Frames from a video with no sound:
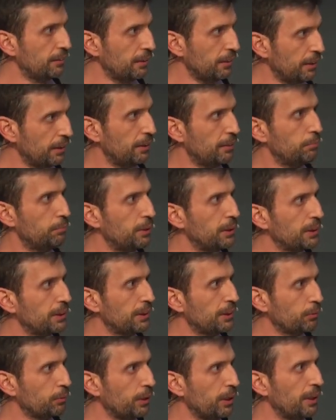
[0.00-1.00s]
in a
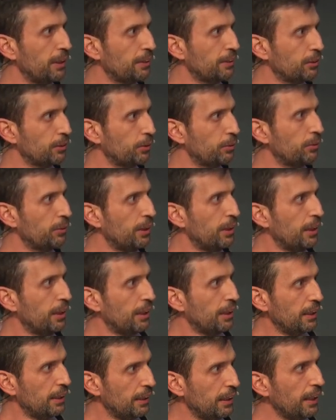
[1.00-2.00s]
business way. So
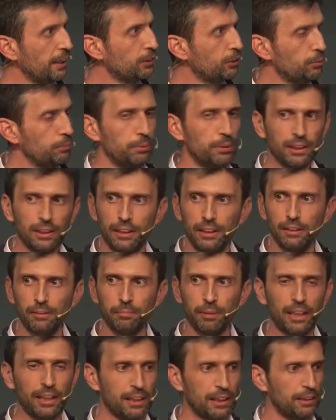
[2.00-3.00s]
it has to be a
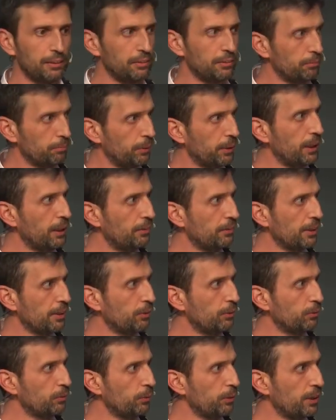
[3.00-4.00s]
deal-making
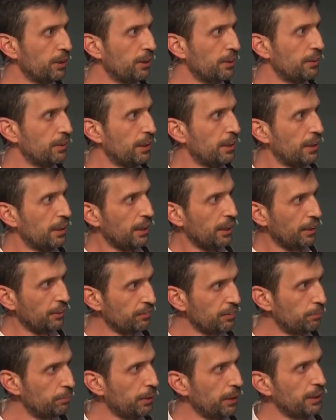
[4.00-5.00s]
playground where
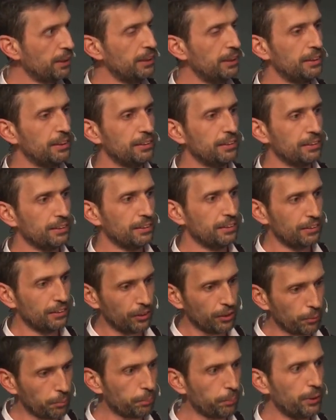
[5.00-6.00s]
everybody
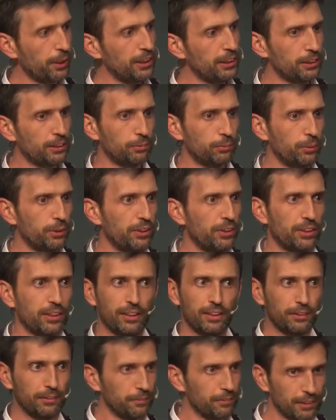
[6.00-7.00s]
cooperates with
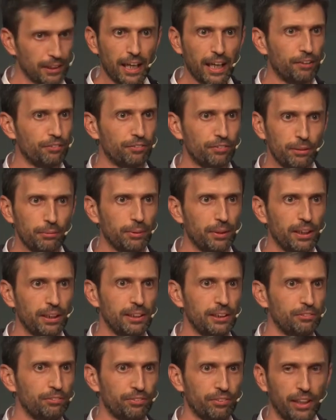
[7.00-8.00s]

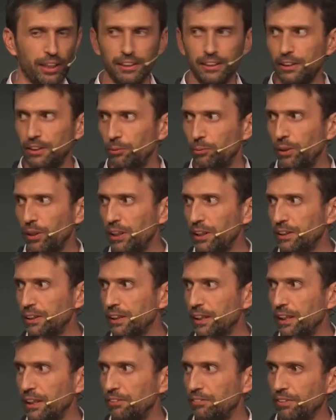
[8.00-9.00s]
everybody, finds the ways,
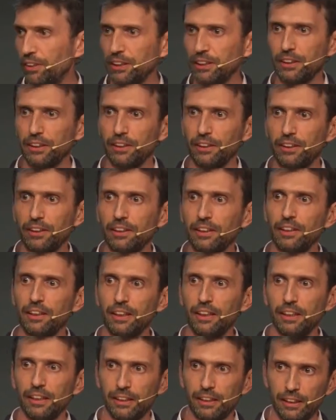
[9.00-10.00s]
and eventually
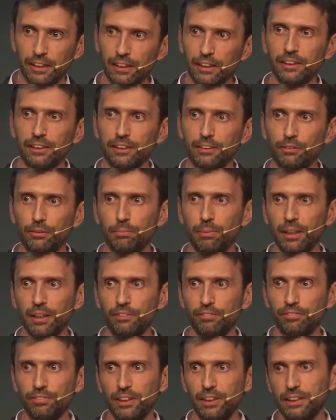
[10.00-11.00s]
the industry
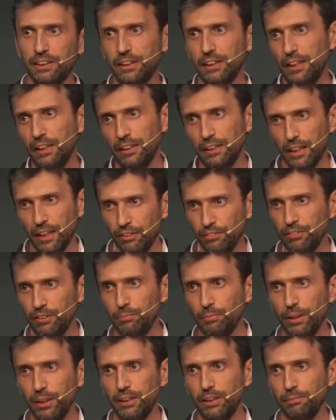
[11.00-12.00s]
benefits and
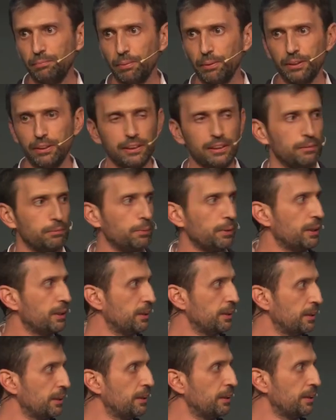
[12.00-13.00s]
everybody
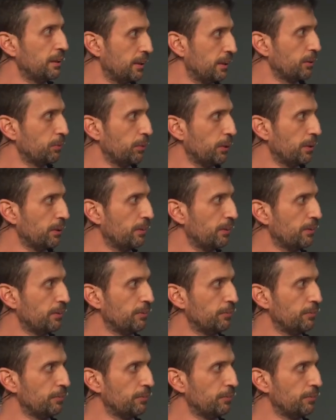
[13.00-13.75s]
participating in it as well.